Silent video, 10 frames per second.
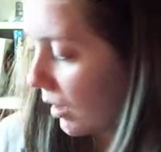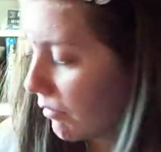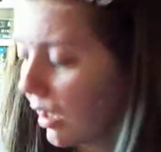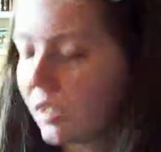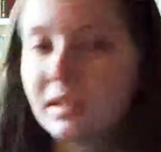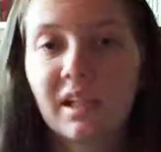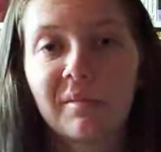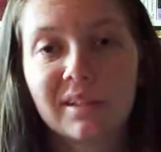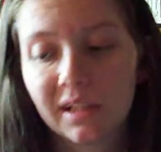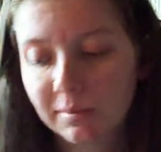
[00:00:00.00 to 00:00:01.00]
Right, so that
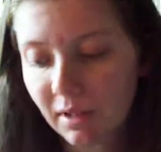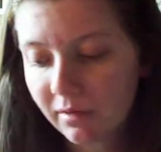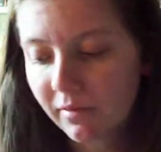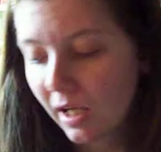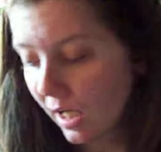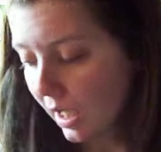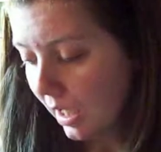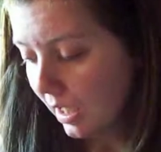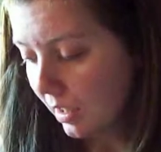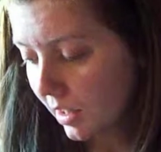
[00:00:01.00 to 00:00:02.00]
was this month.
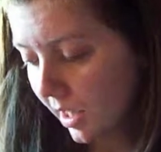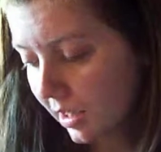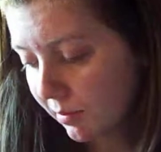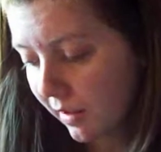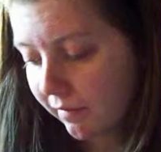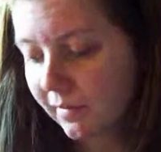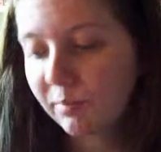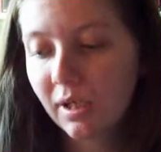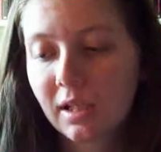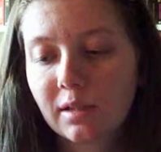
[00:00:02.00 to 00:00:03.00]
Next month's
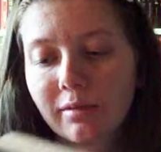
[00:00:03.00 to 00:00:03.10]
picks,